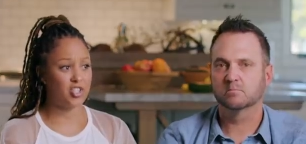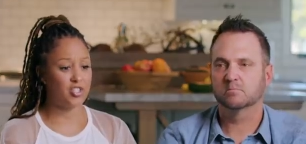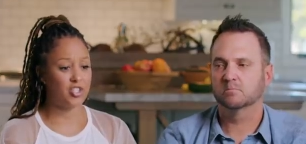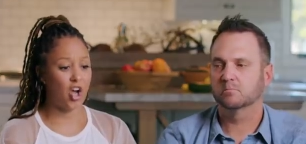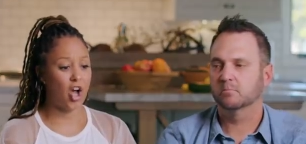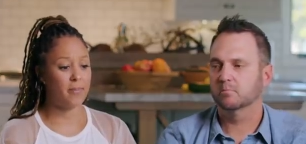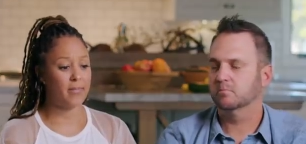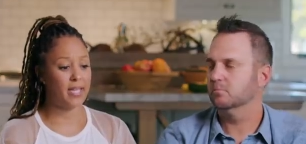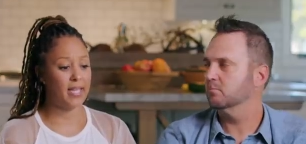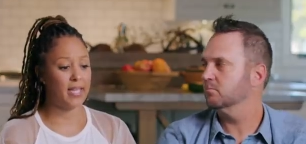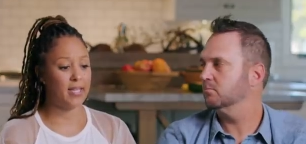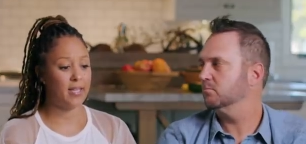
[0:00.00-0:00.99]
Speaker 1: just taught
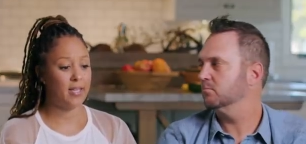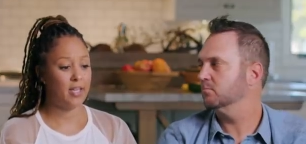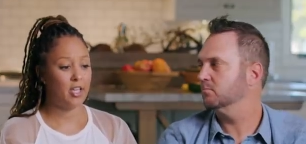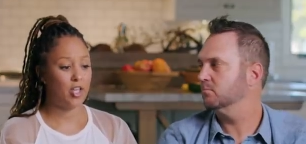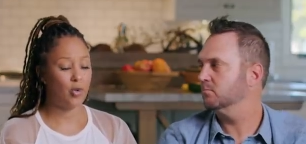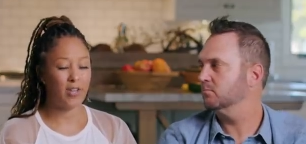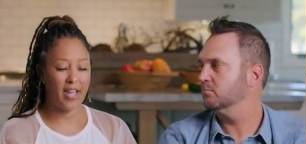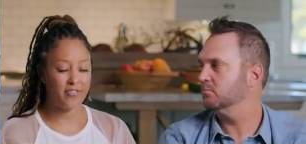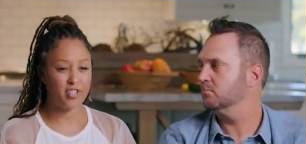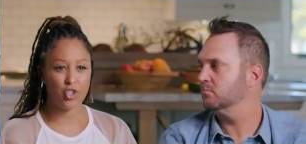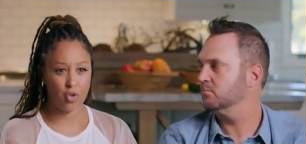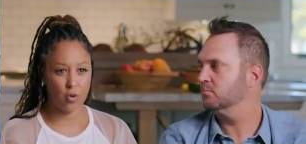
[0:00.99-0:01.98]
me you know, life
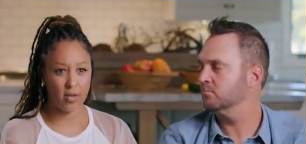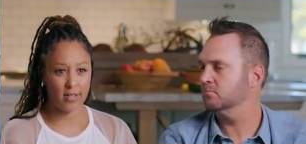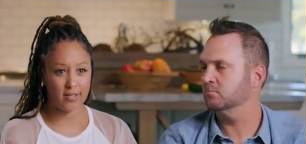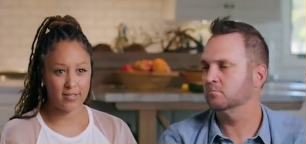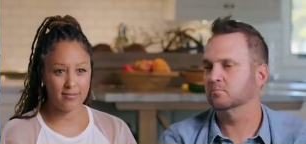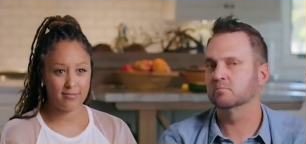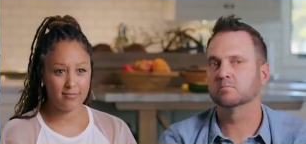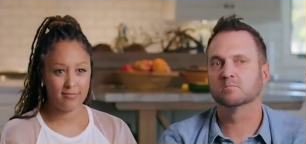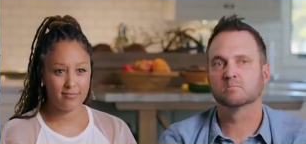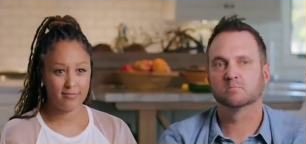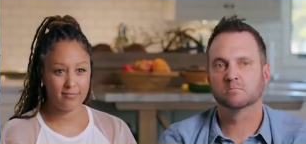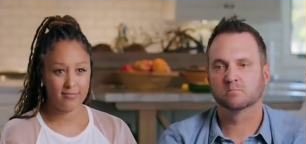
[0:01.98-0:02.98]
is short.
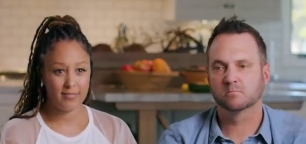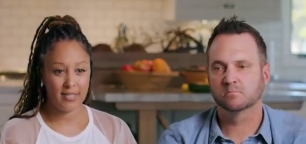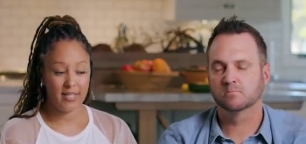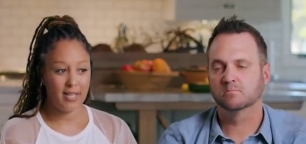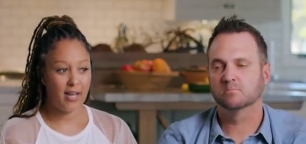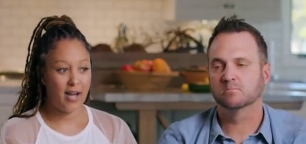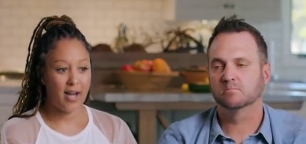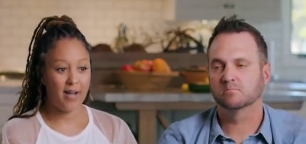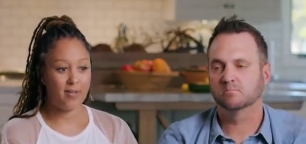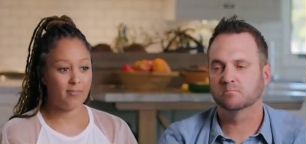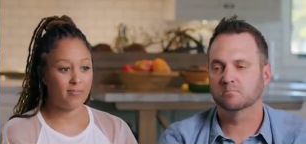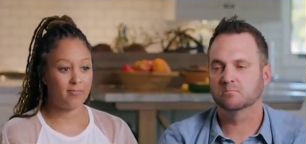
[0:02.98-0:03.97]

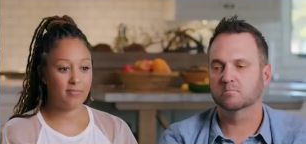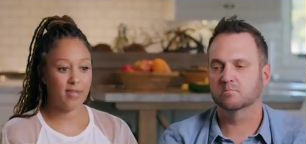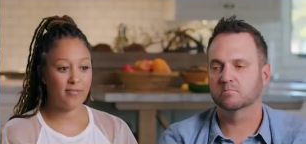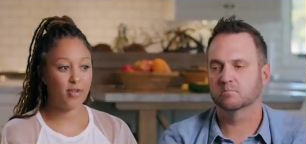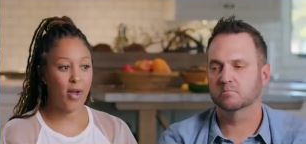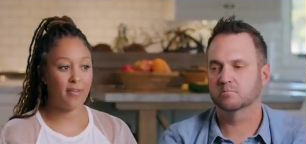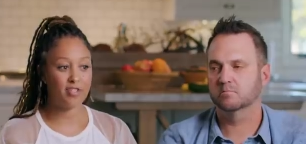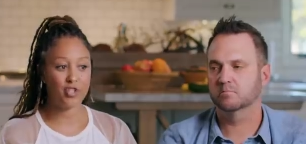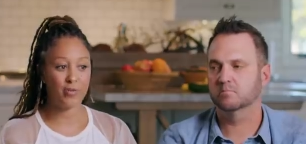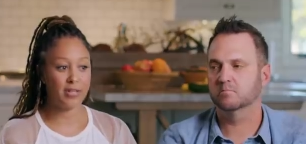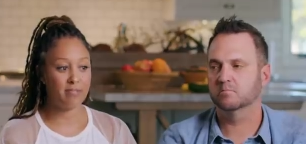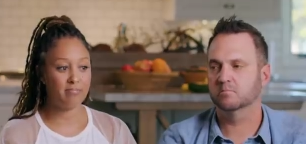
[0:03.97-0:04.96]
Um, if you have a
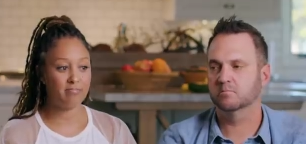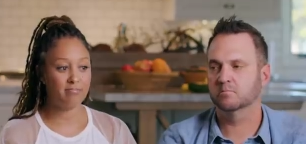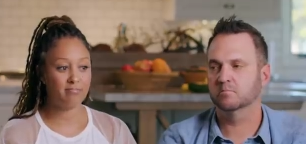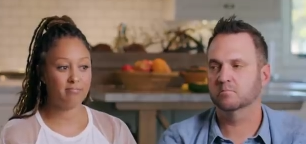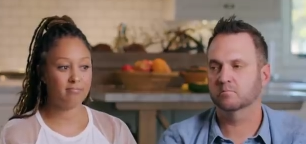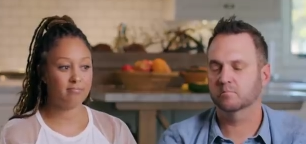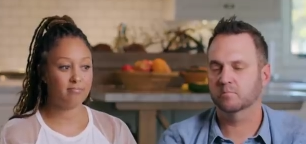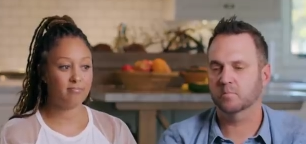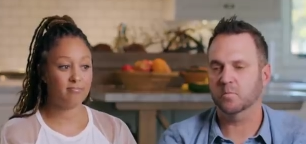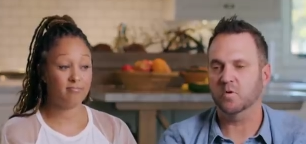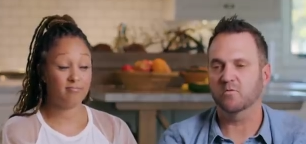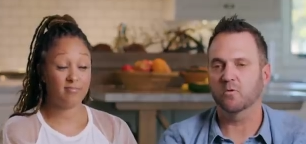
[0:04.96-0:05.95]
dream,
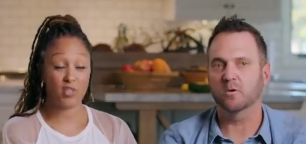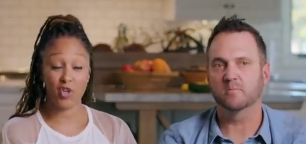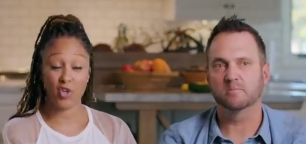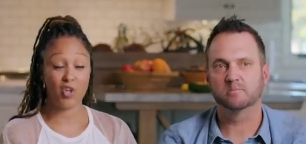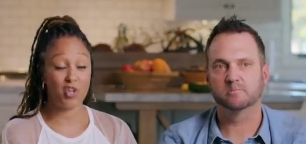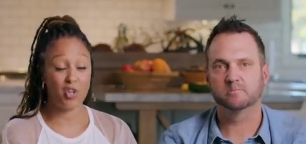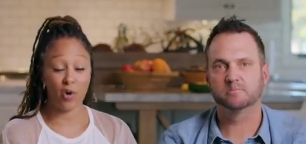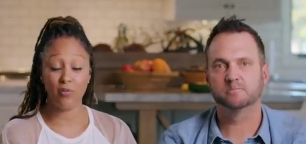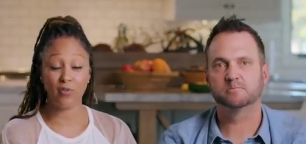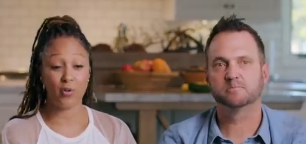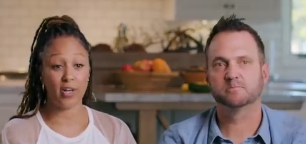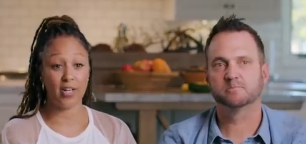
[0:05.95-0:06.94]
Speaker 2: go for it.
Speaker 1: Go
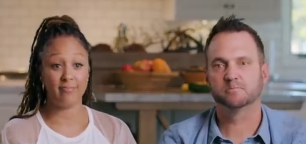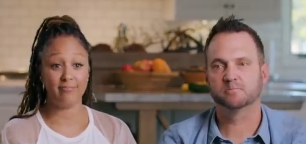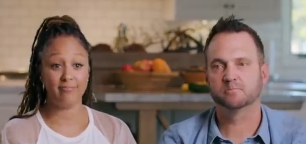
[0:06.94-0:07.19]
for it.